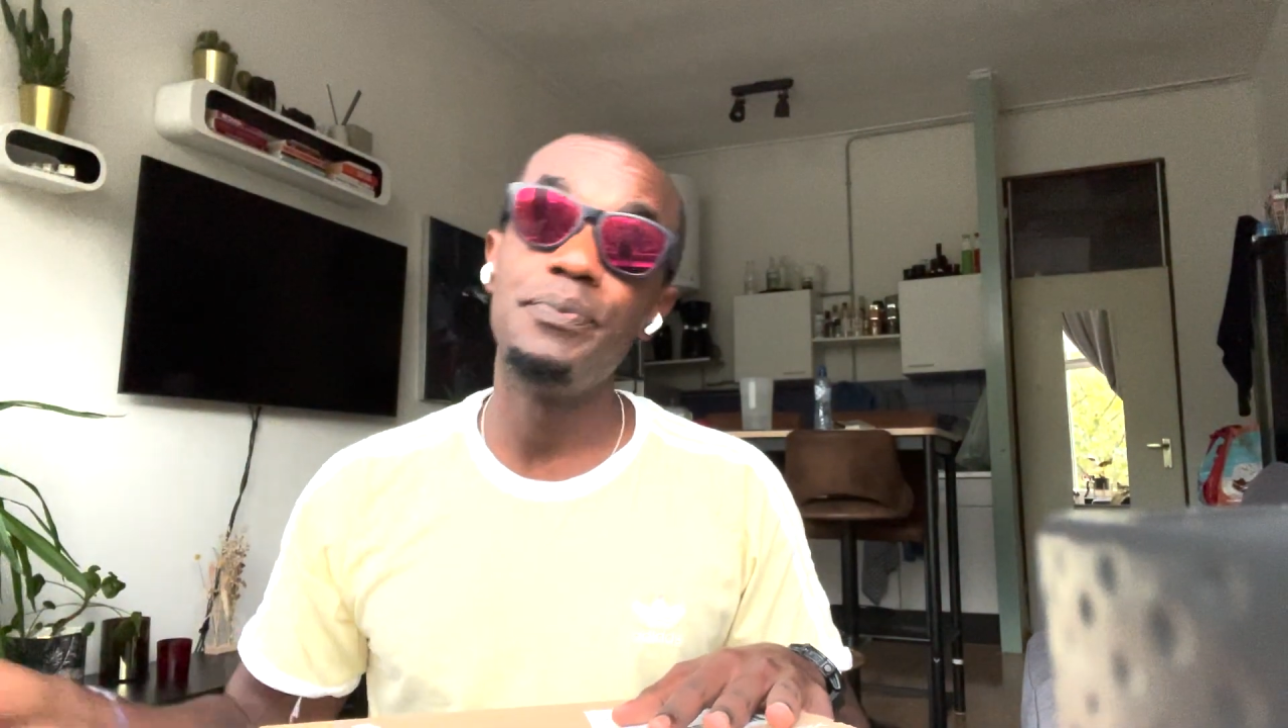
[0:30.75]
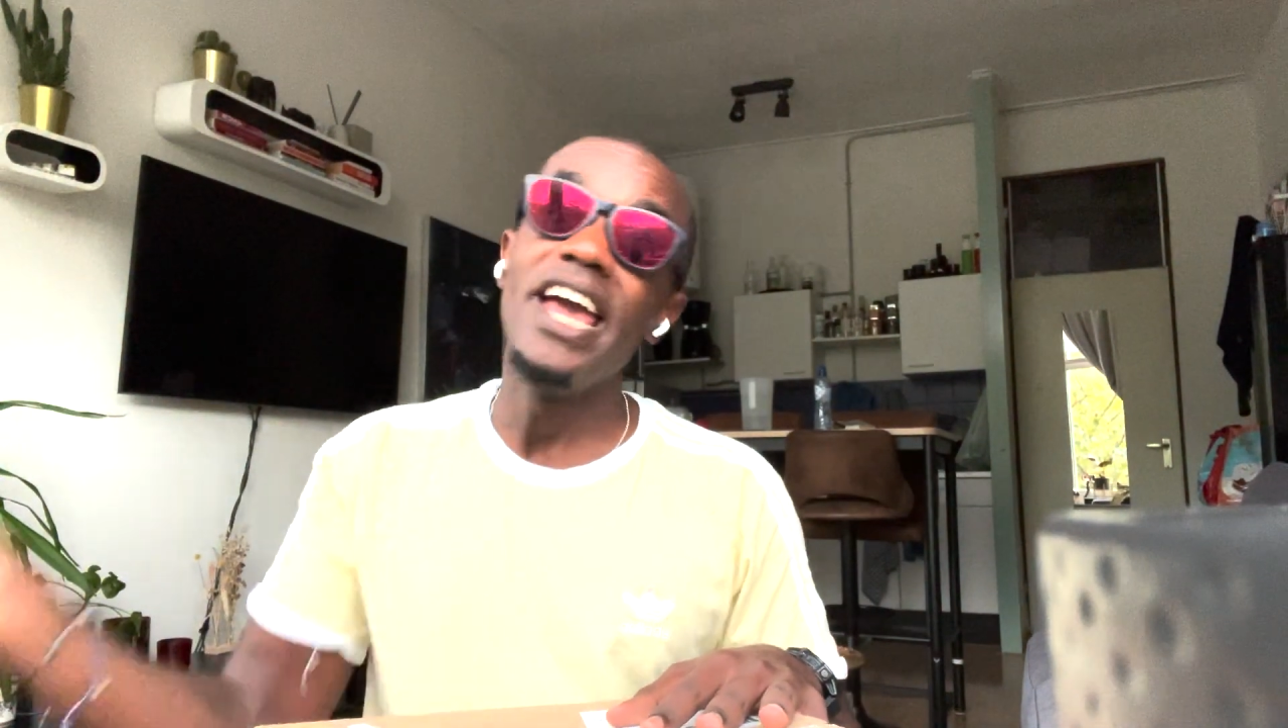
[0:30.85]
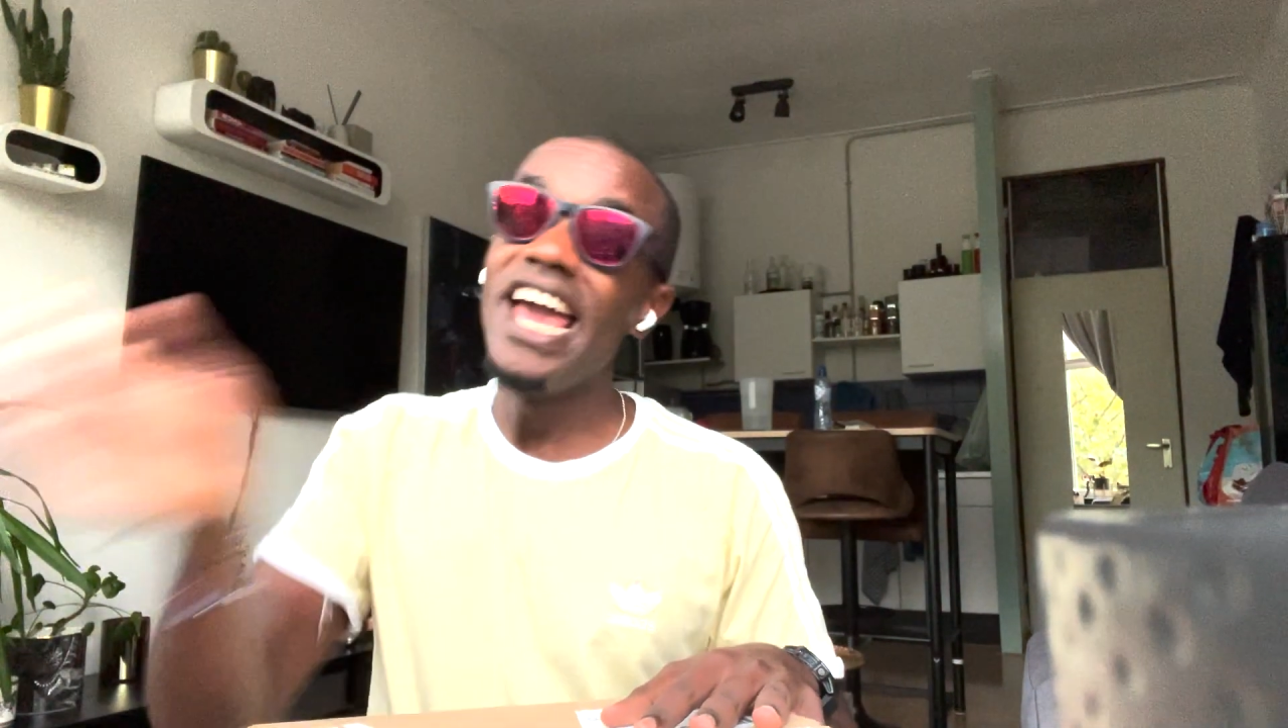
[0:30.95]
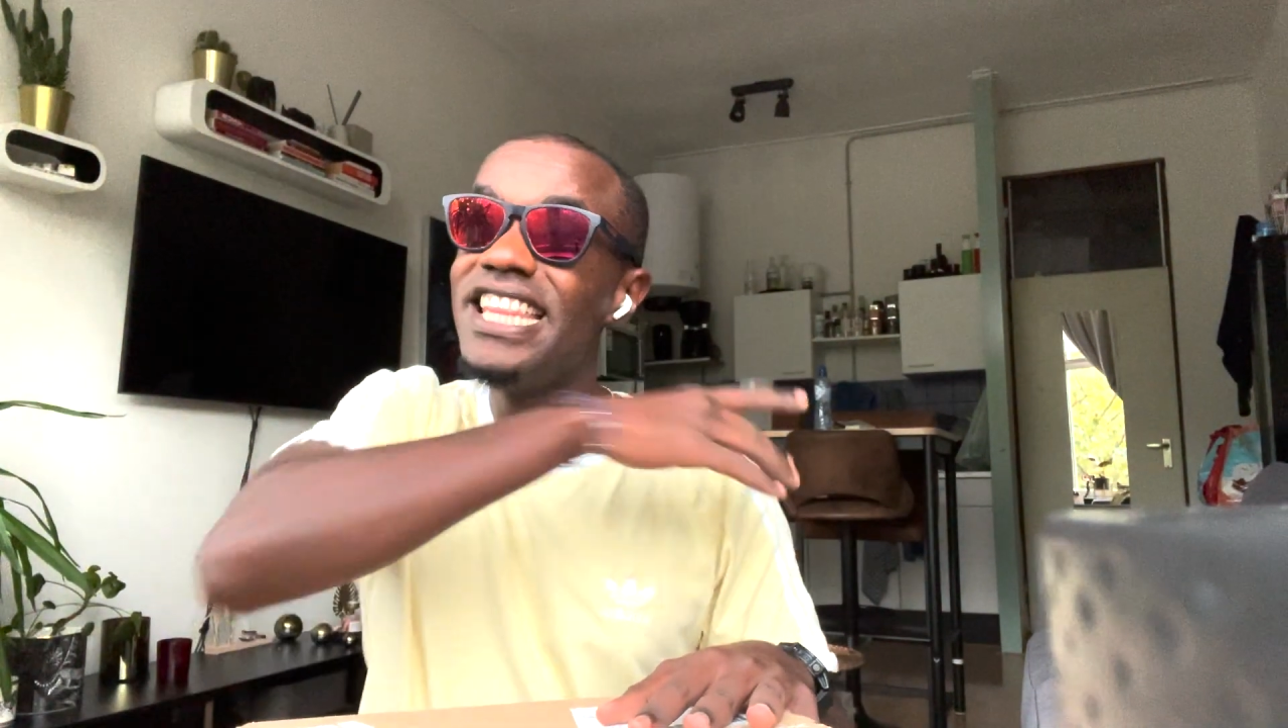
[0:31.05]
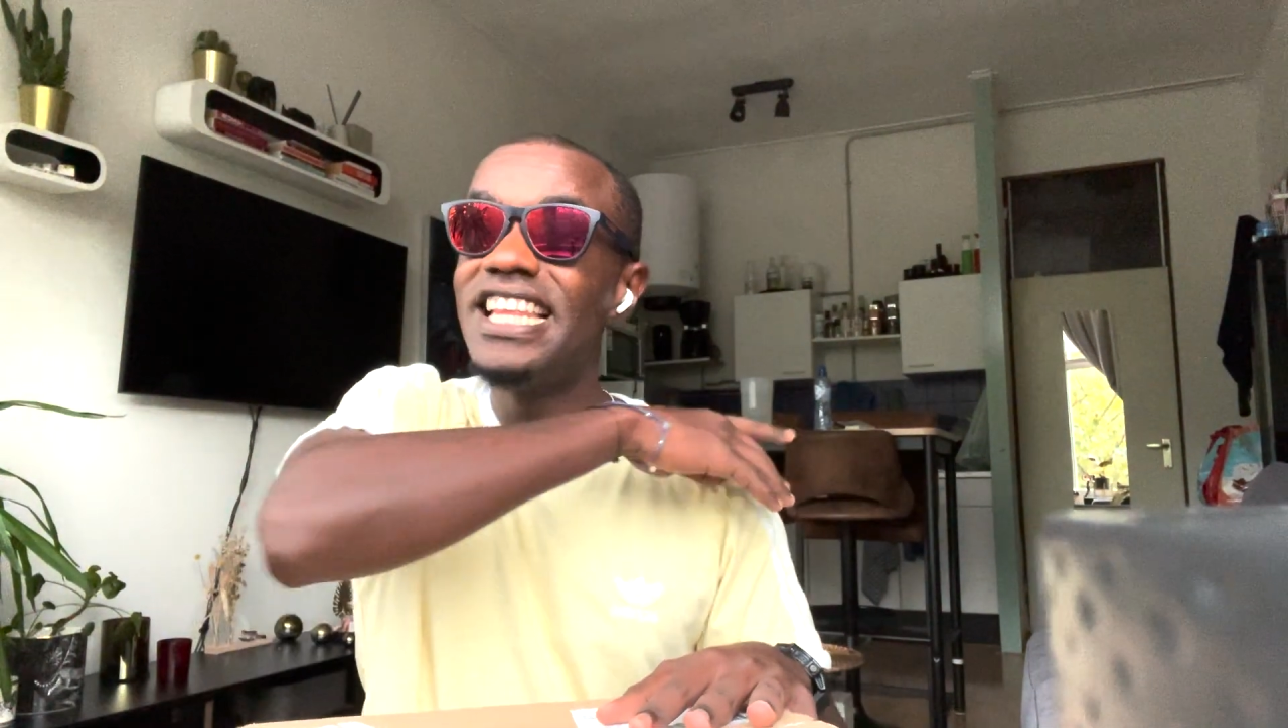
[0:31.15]

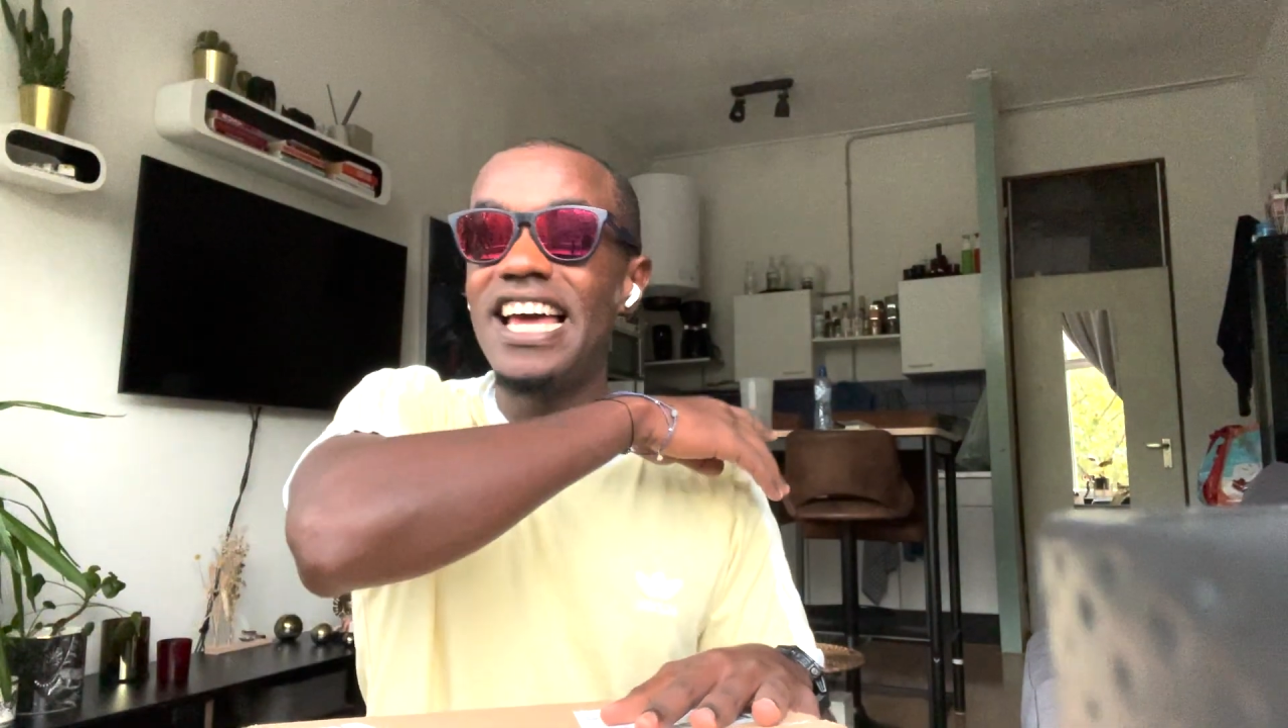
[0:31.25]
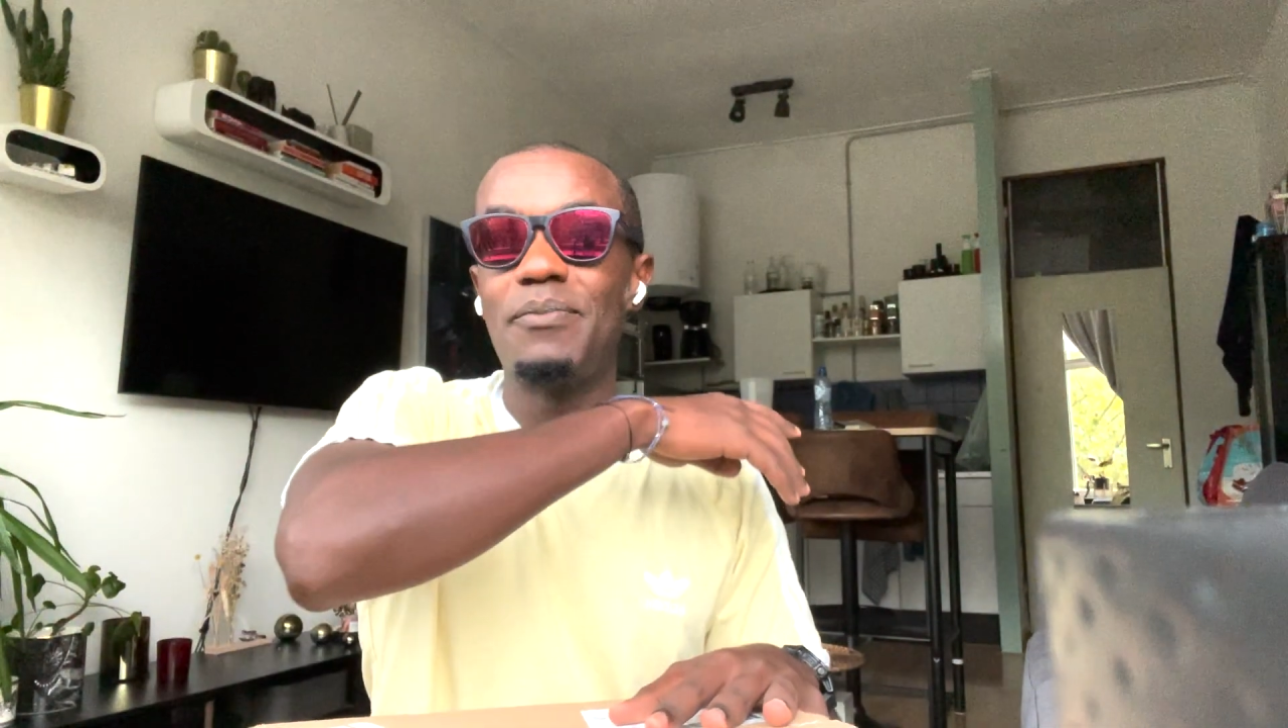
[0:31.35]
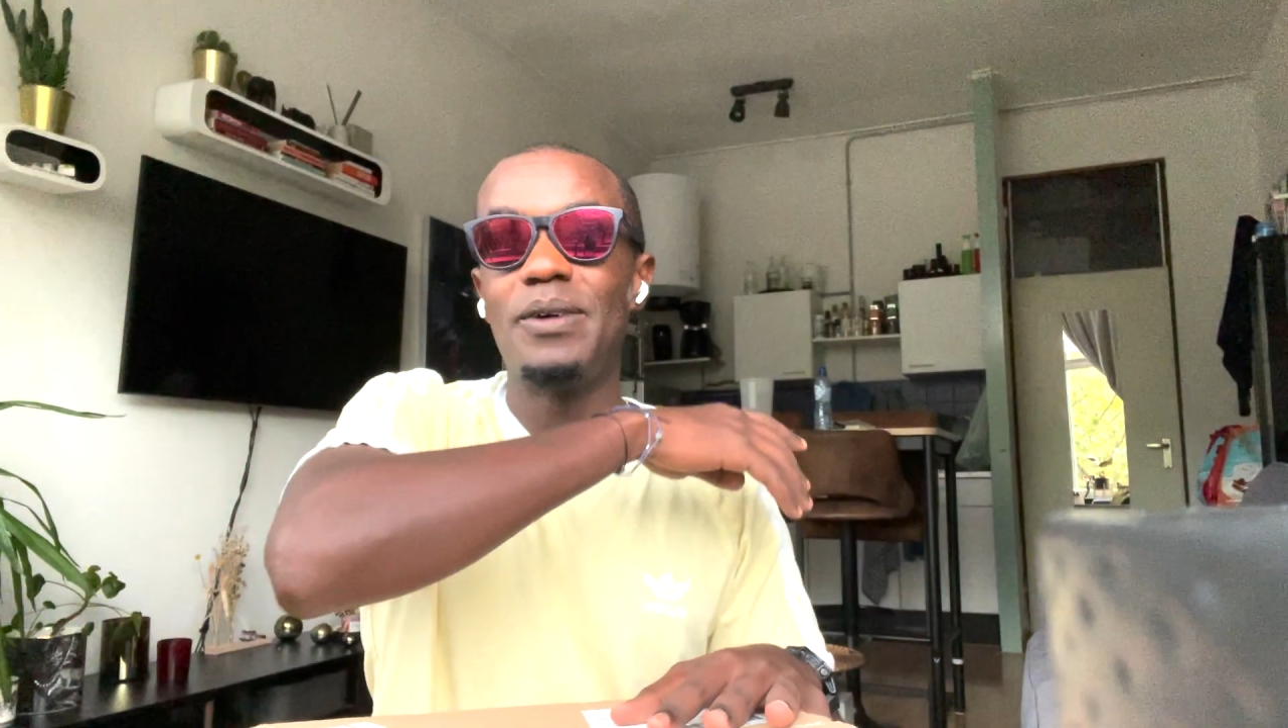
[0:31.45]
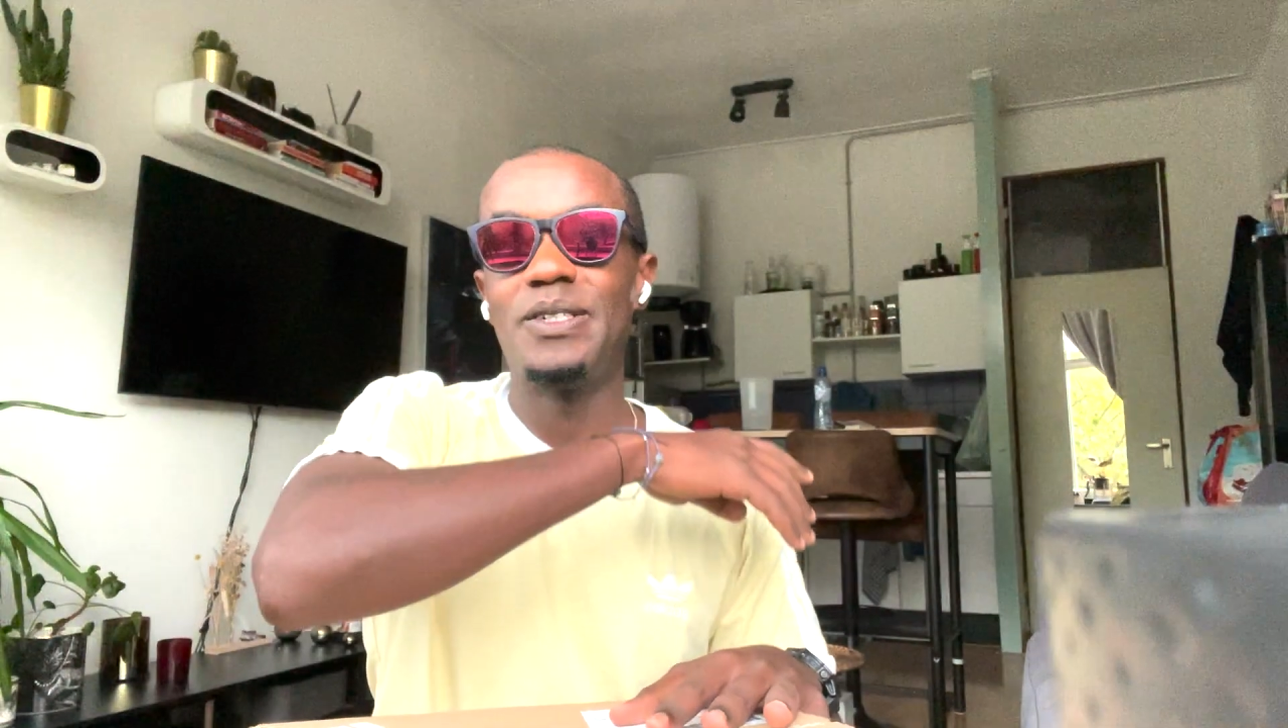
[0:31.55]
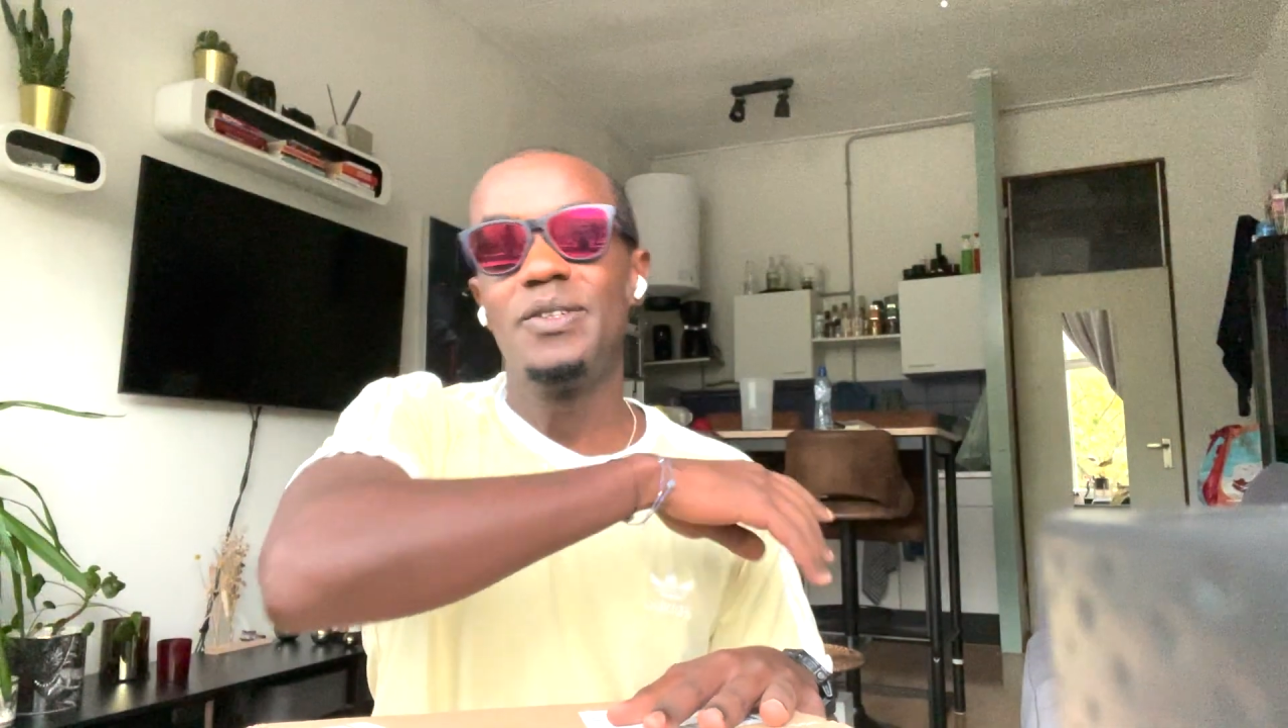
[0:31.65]
hit the like
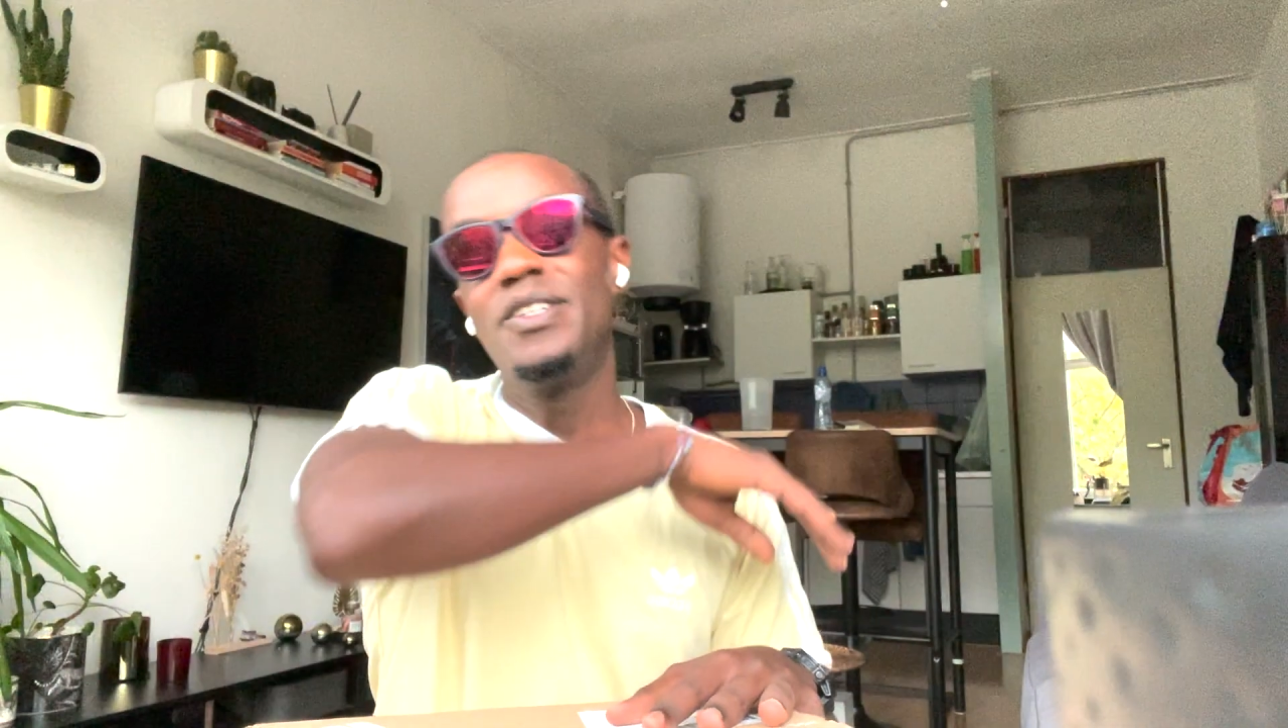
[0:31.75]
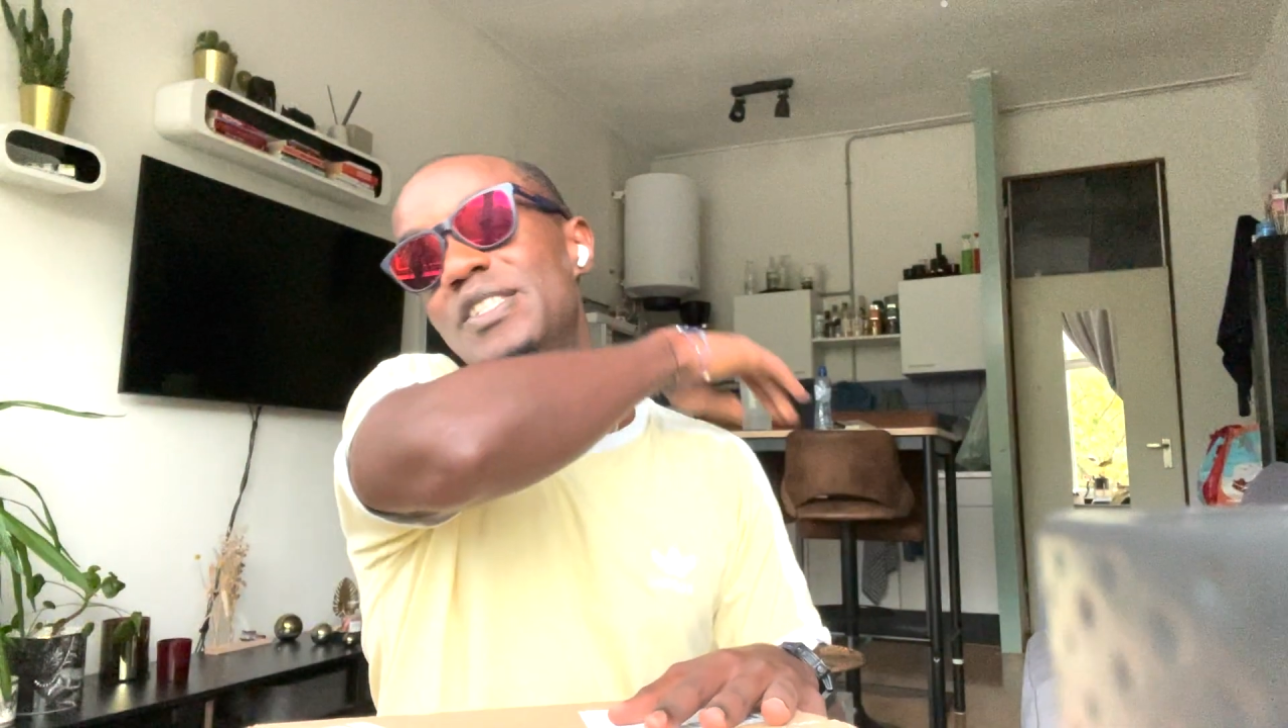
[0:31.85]
button,